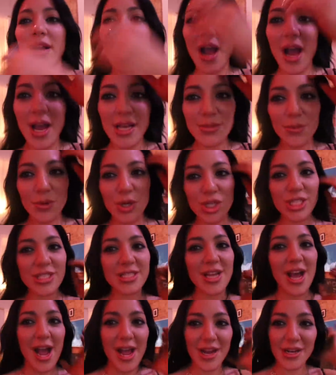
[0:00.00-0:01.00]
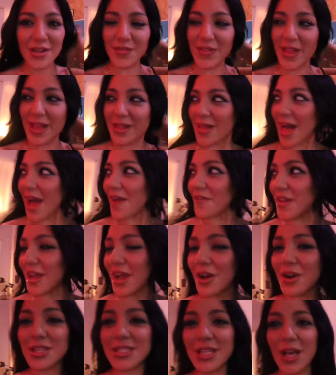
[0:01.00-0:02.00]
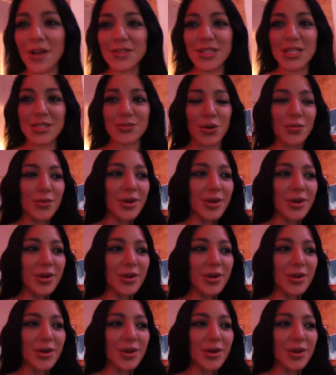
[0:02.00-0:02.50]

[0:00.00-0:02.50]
Guys, we're just kind of like laughing at ourselves because we're